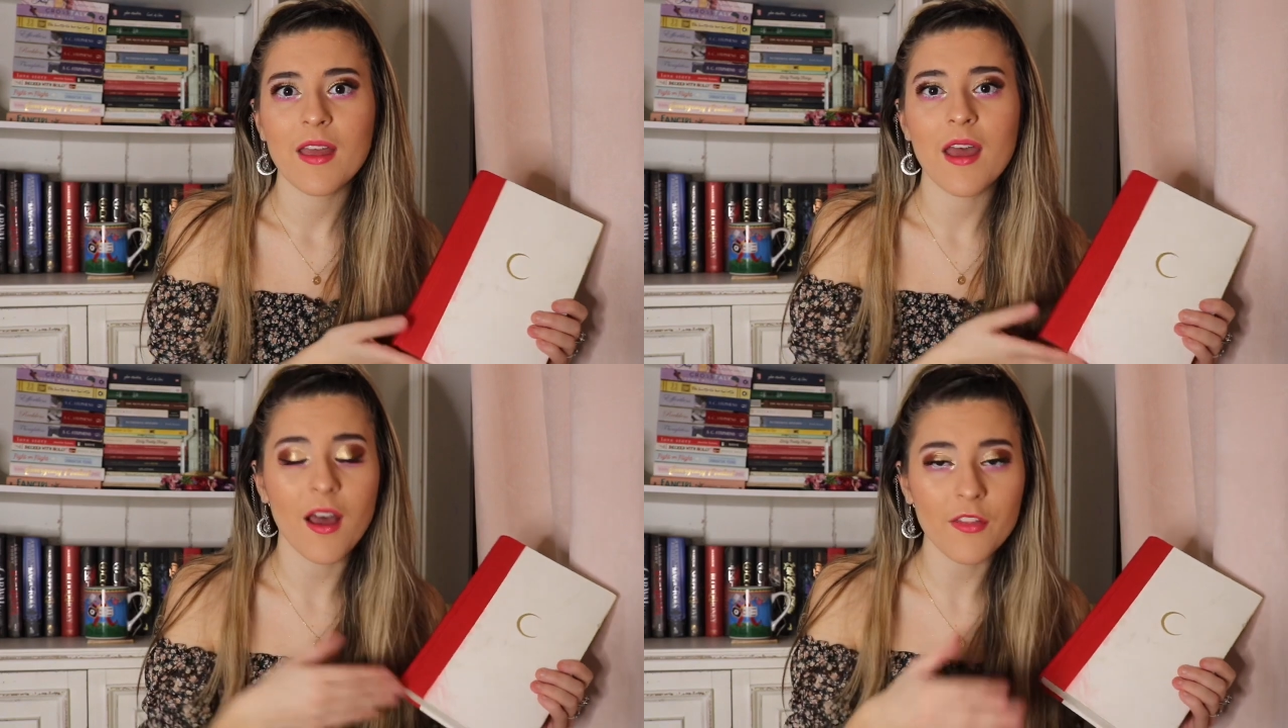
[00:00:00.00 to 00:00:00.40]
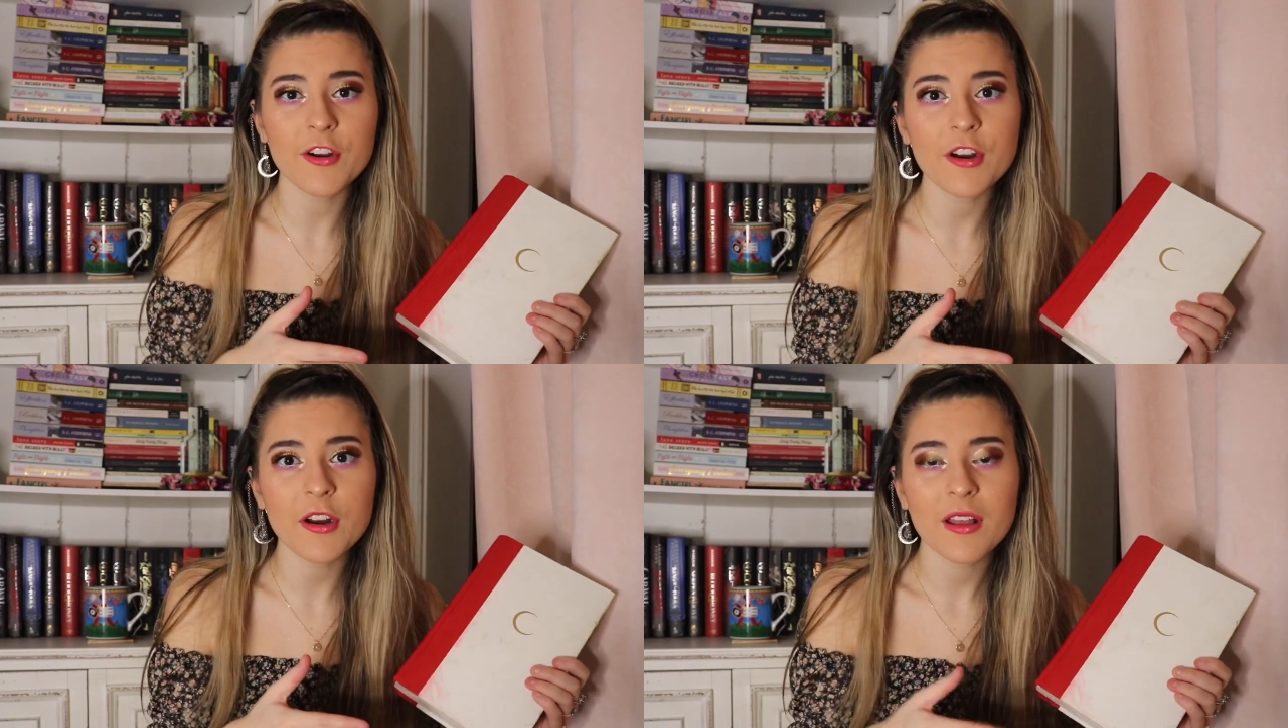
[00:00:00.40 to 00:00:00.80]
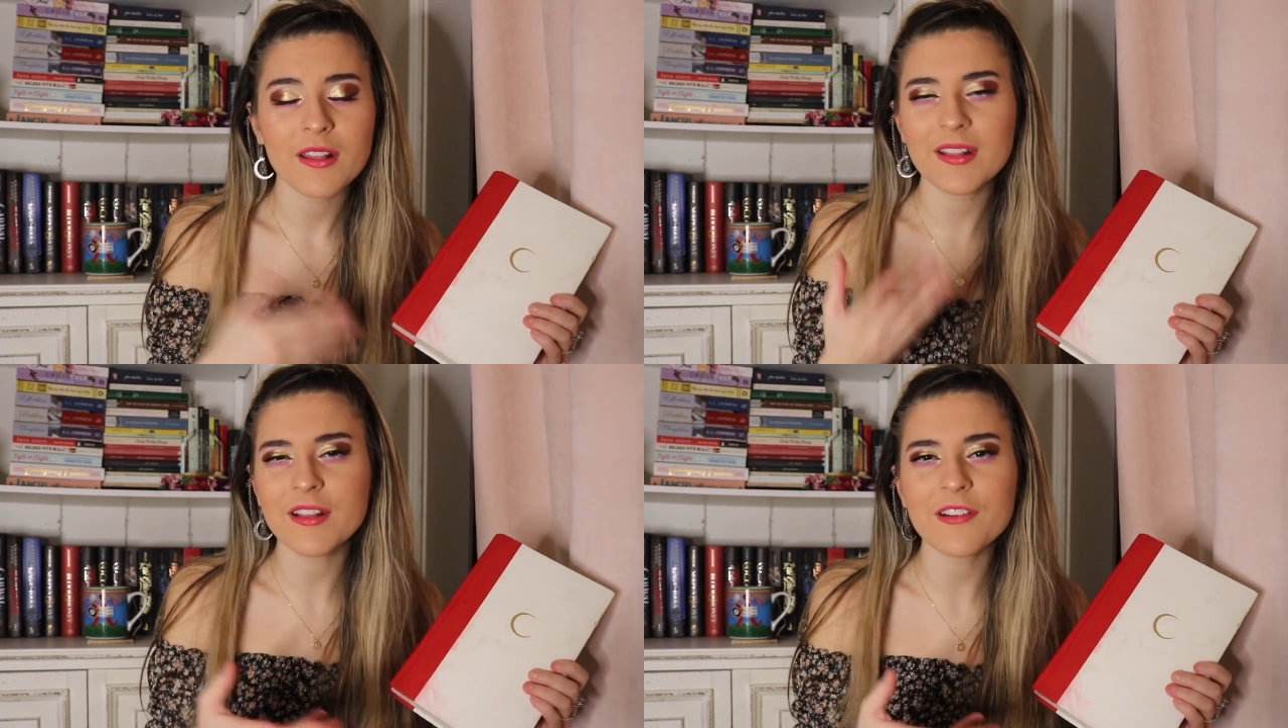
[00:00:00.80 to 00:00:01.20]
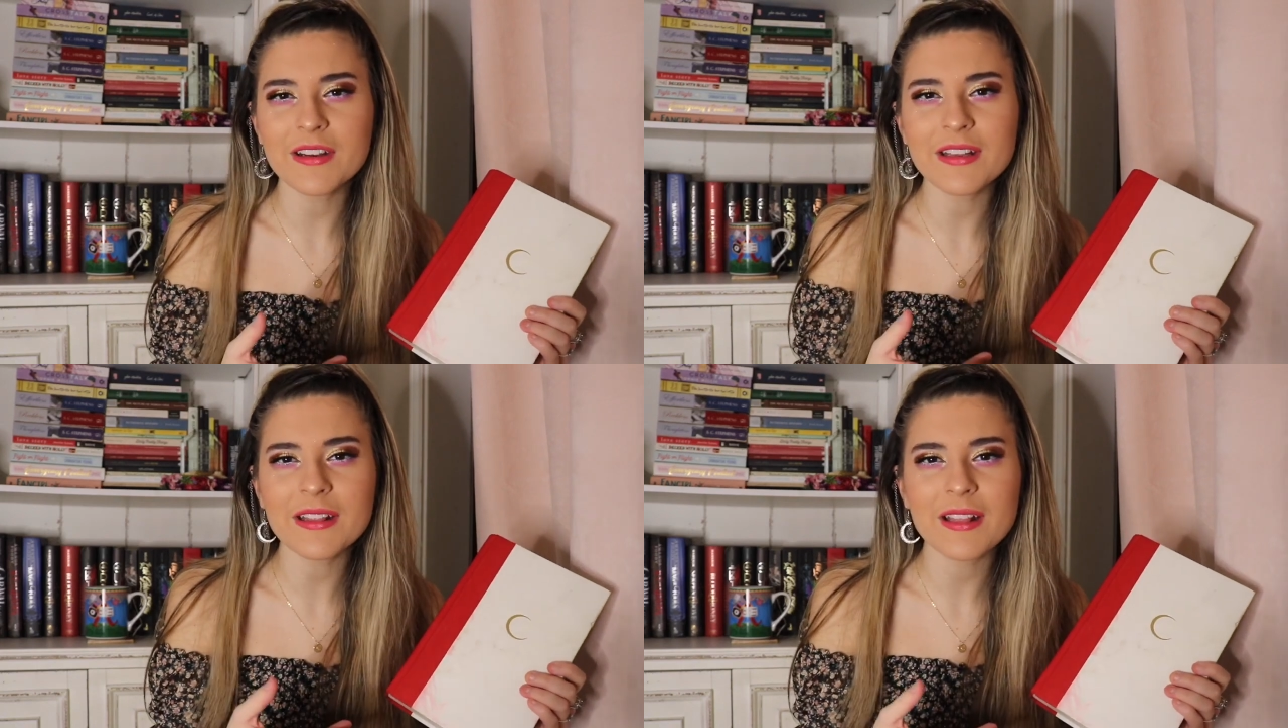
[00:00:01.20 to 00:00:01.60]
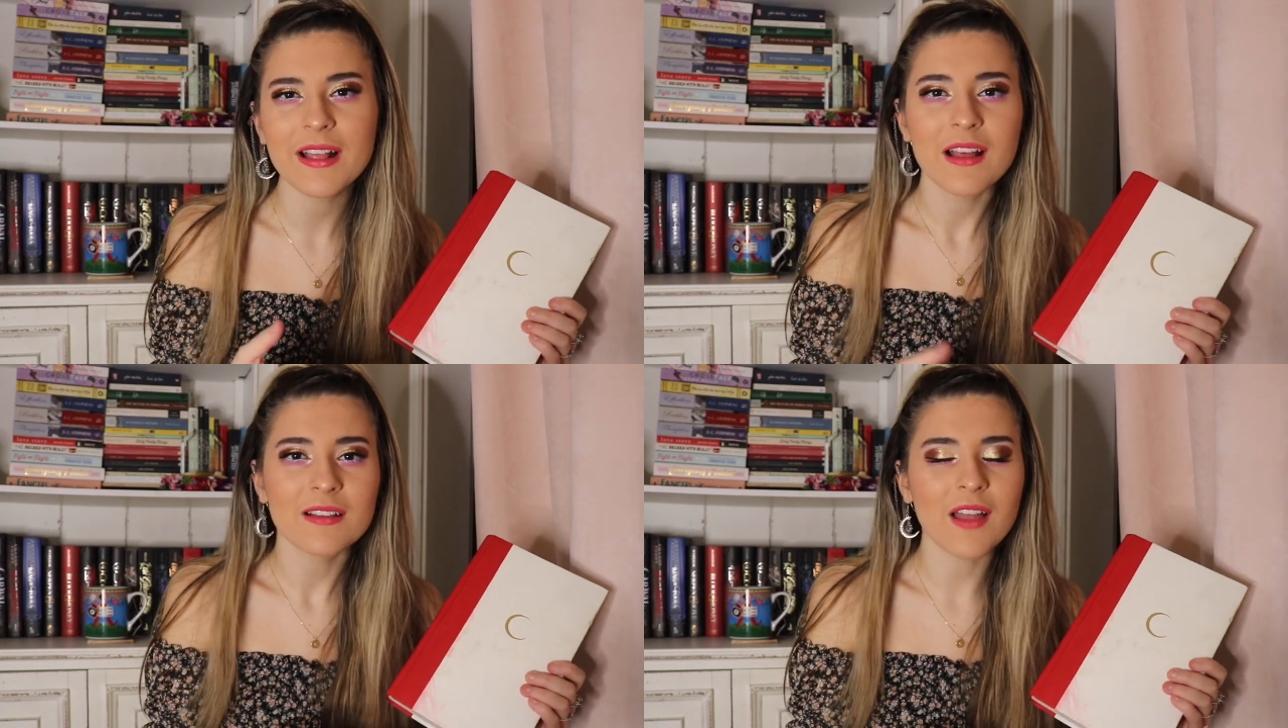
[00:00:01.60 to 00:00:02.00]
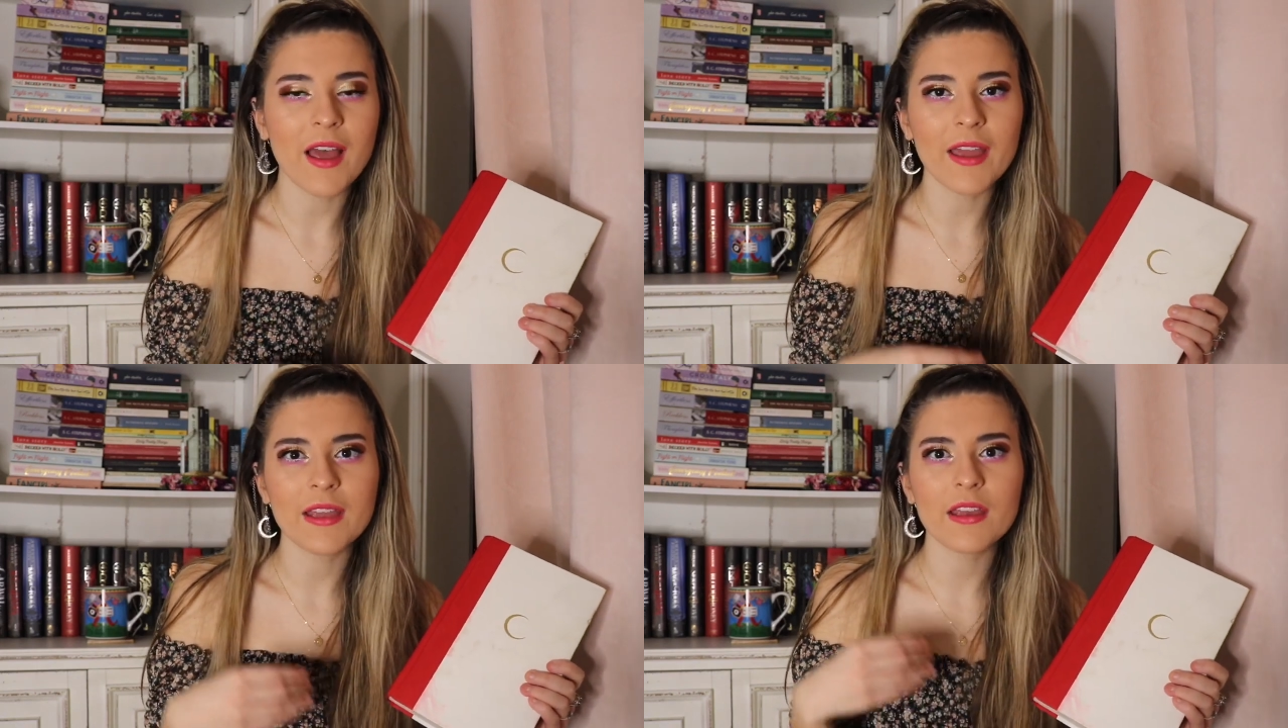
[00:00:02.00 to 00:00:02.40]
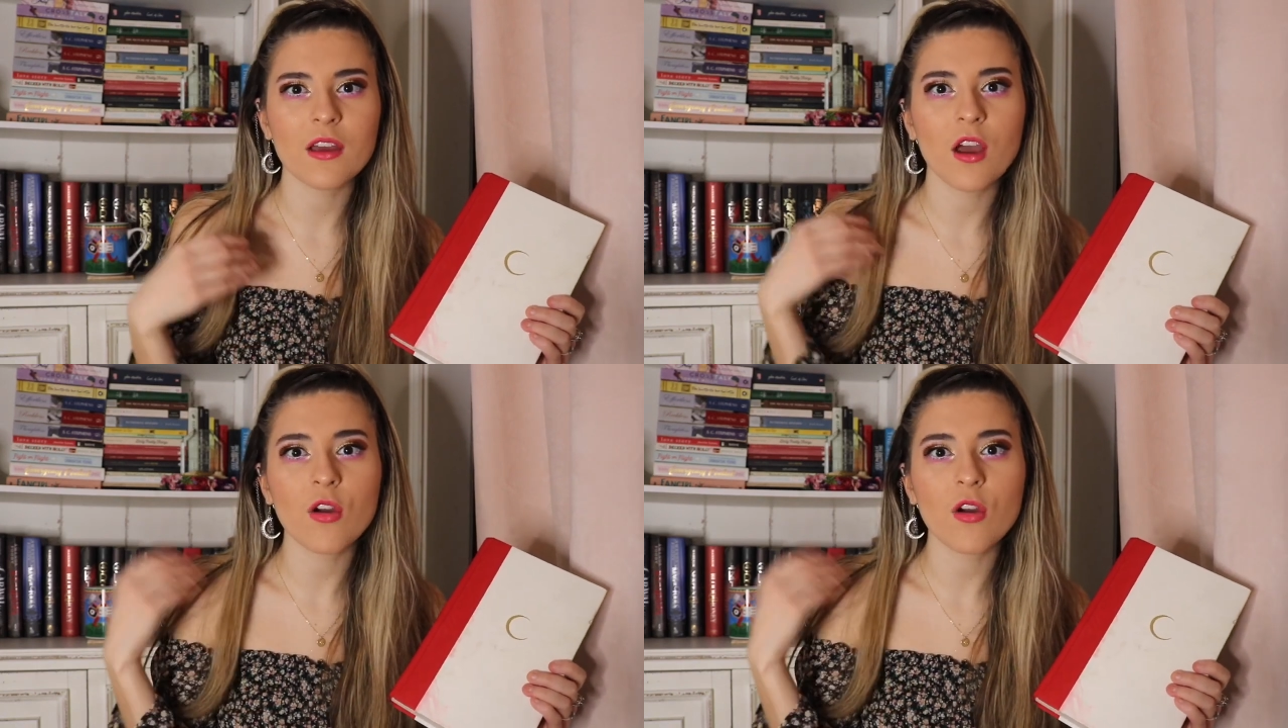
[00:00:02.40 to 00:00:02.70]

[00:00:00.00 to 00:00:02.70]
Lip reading: other series, like